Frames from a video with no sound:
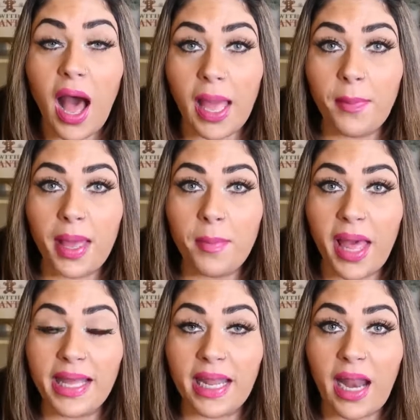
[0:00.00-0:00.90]
I buy
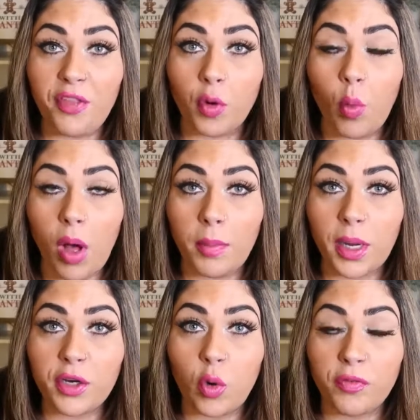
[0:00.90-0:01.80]
mine at either
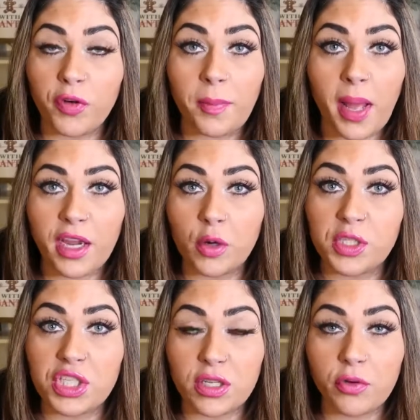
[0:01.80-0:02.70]
Walmart or Fred Meyer,
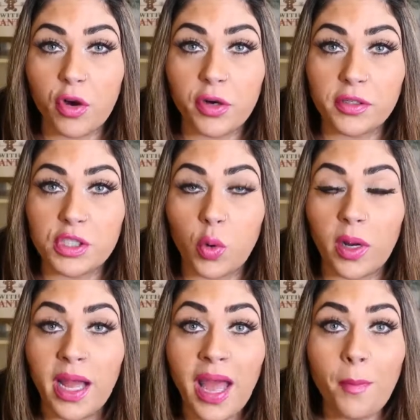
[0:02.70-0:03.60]
which is a Kroger
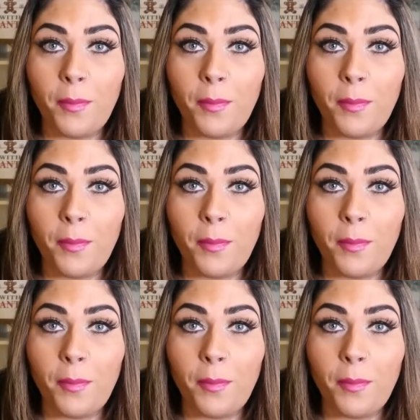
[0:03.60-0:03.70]
store,